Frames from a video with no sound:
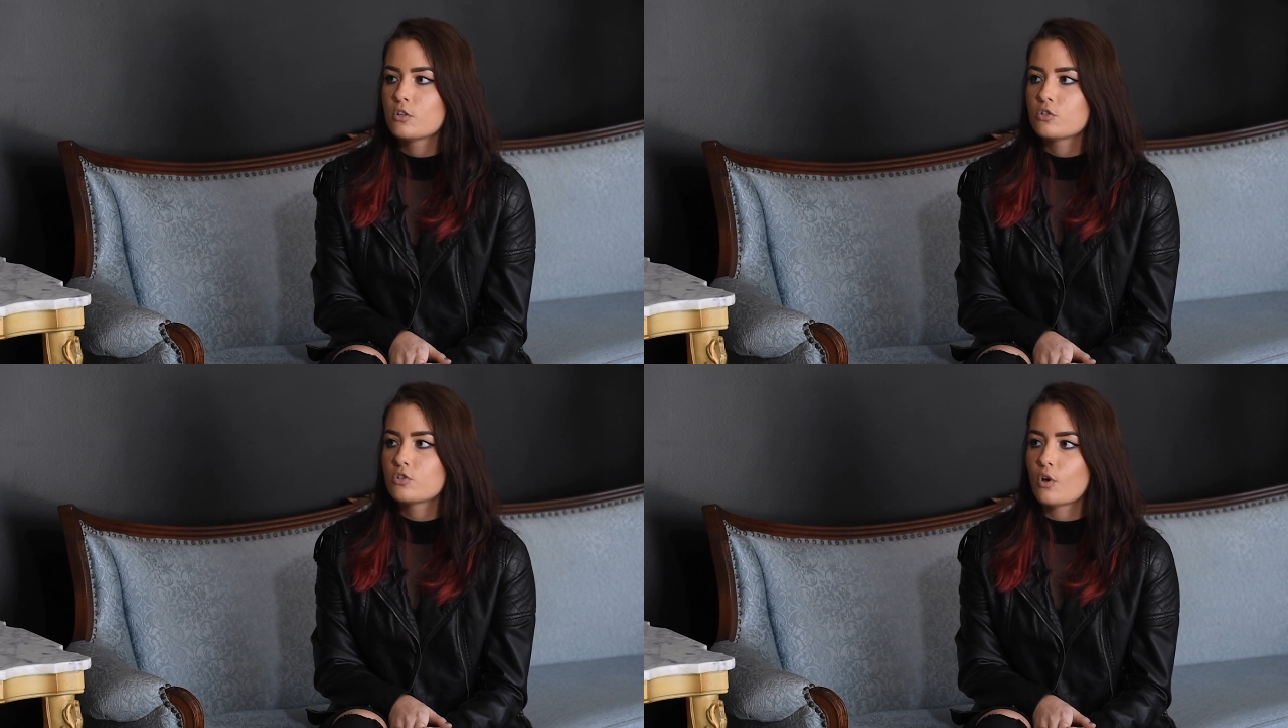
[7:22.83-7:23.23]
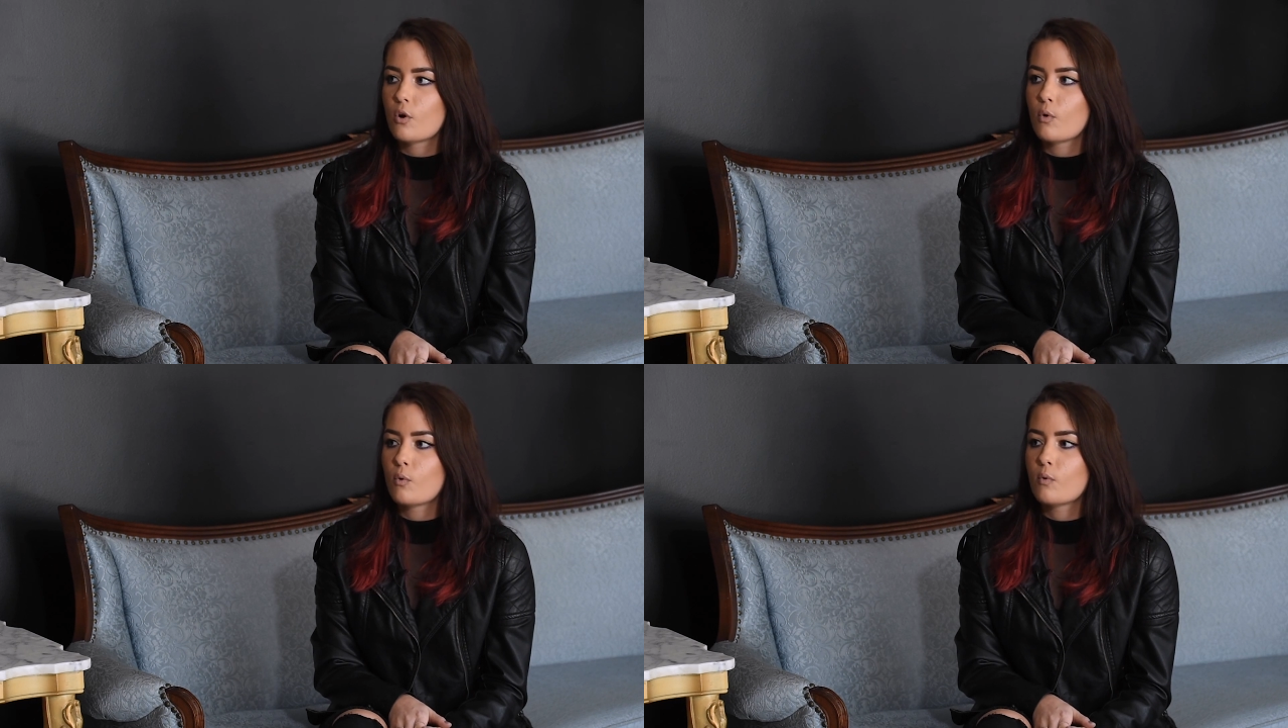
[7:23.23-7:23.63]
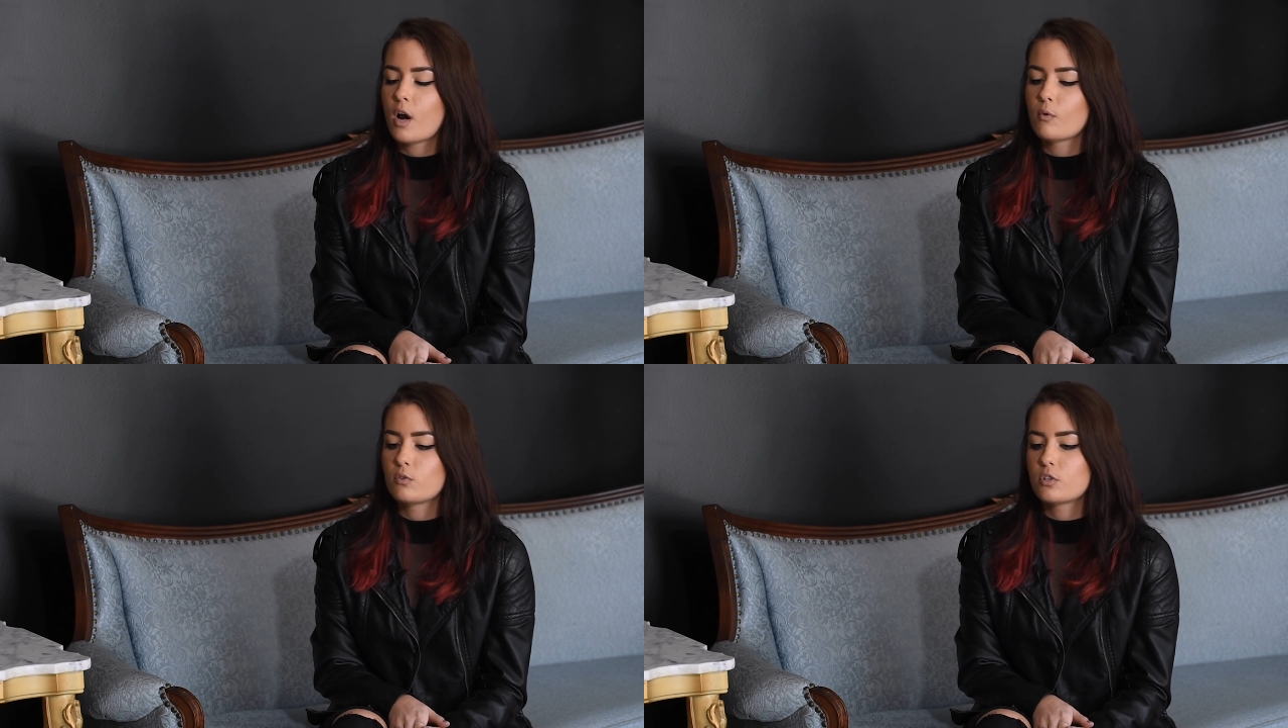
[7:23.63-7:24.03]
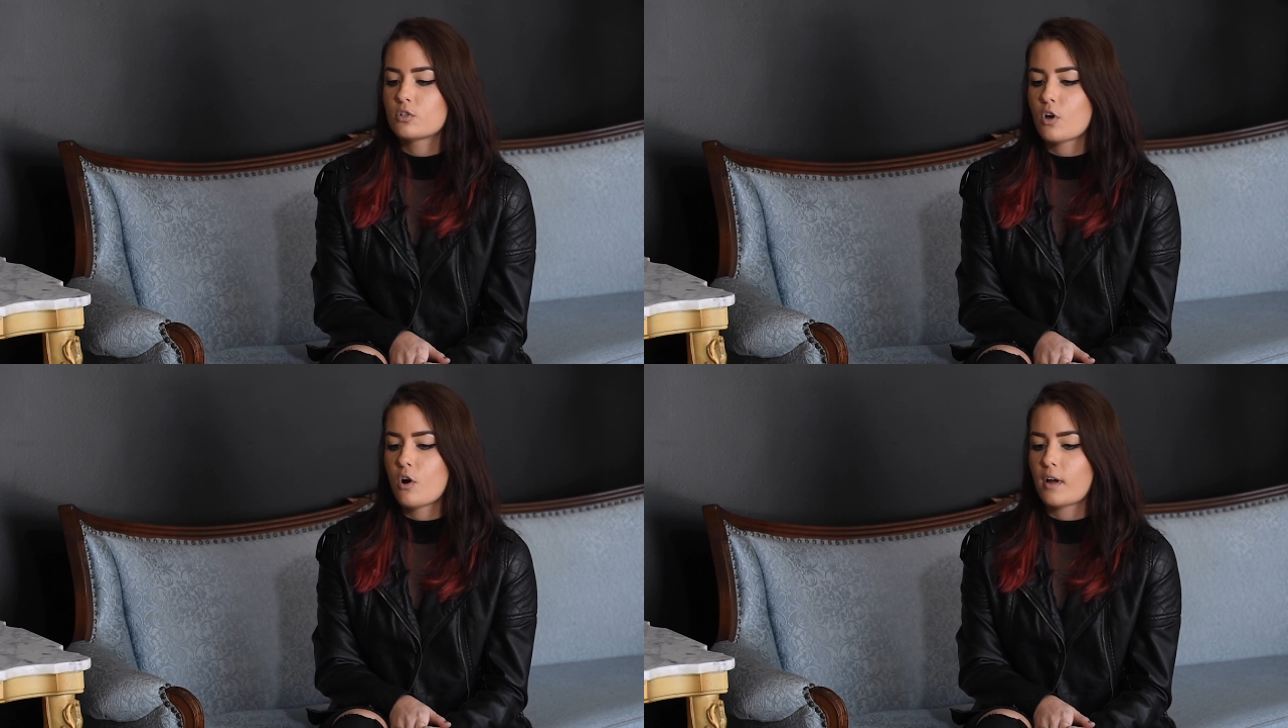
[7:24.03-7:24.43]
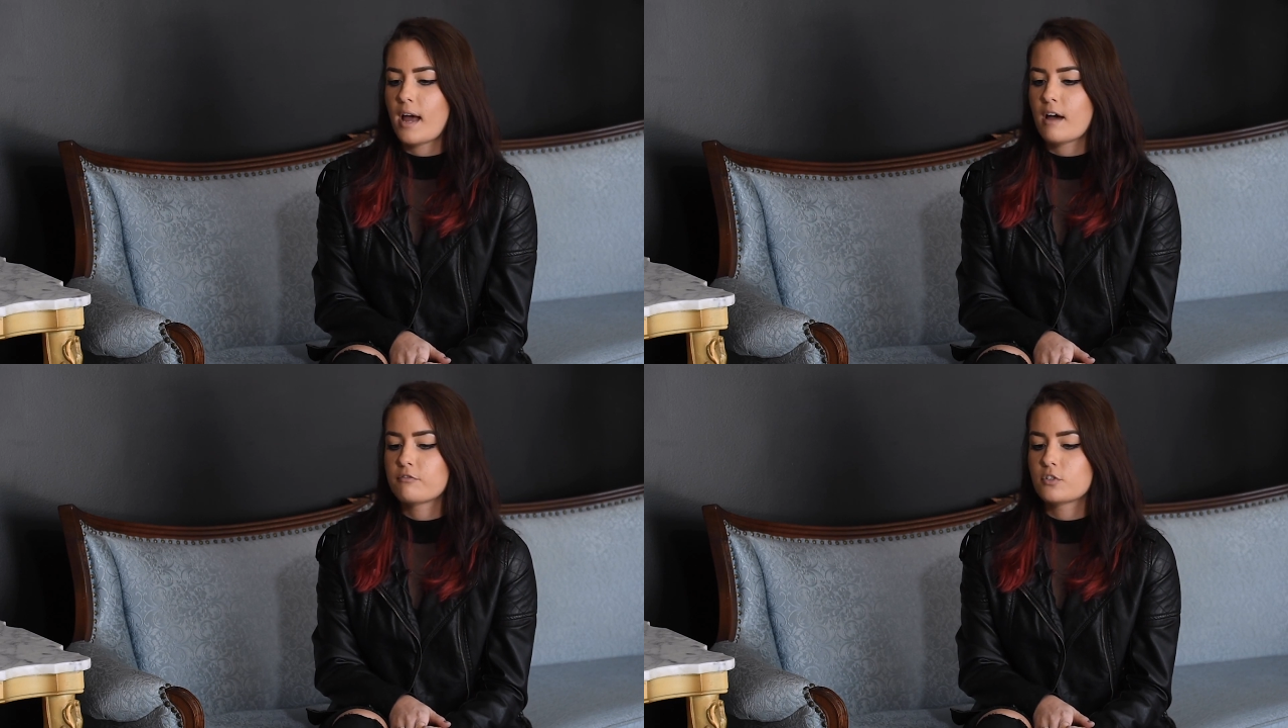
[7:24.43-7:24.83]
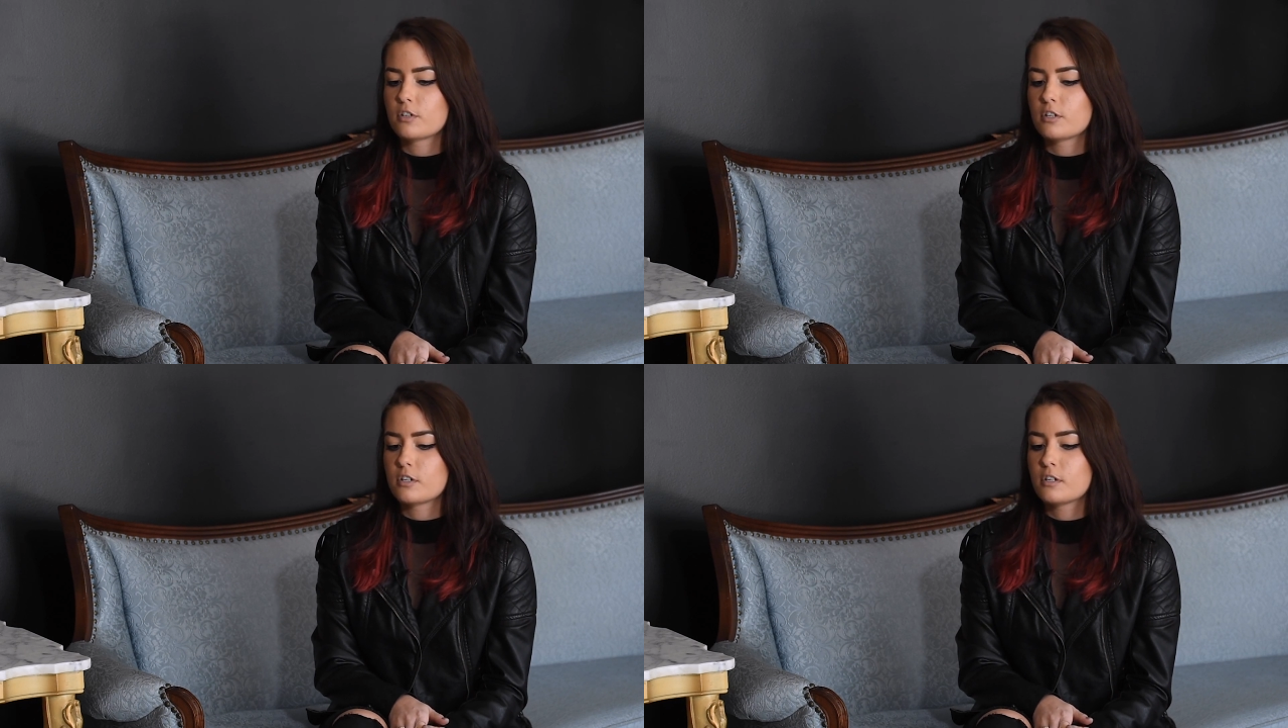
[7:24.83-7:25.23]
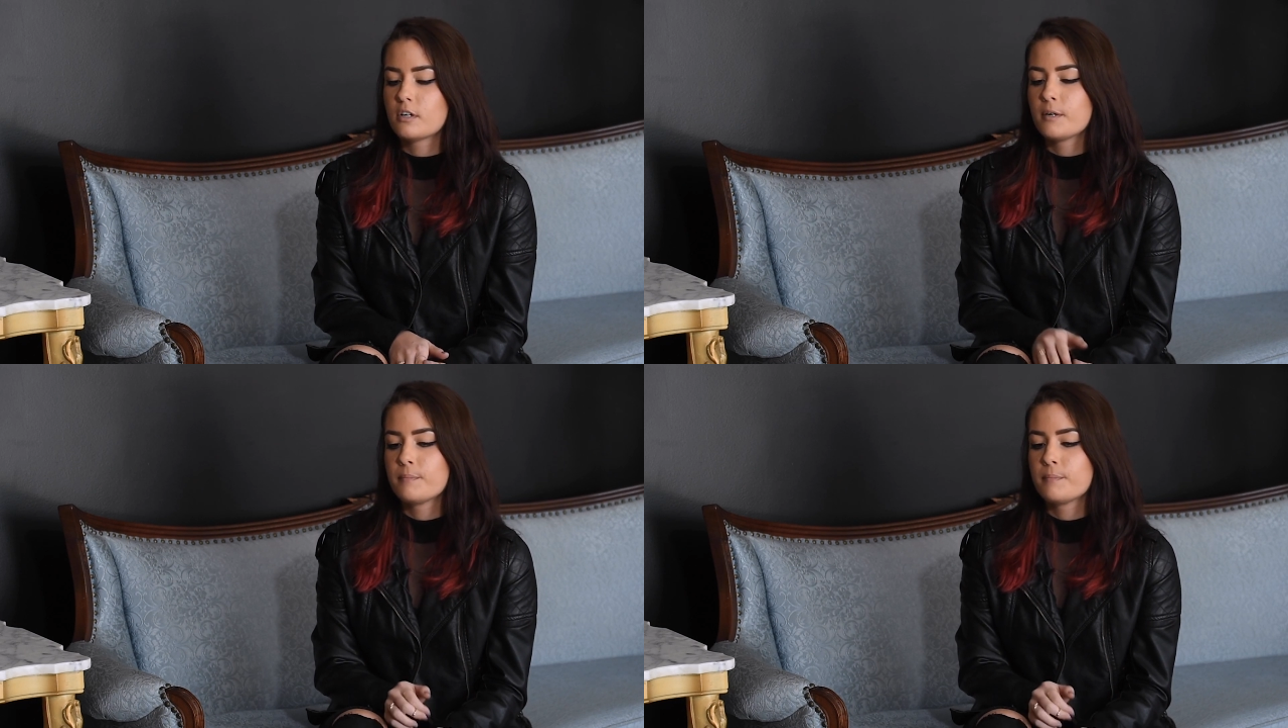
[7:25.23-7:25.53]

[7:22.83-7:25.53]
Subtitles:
So I wrote the song after